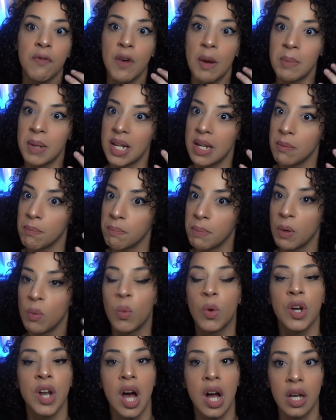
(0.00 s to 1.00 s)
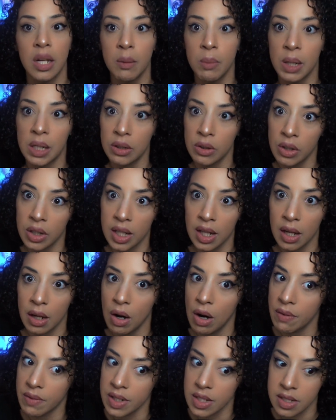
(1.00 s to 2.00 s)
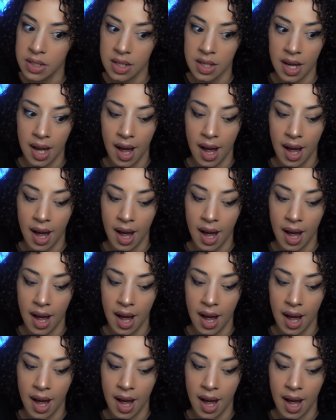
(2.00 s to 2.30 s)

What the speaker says: I mean, but we're not going to be looking obviously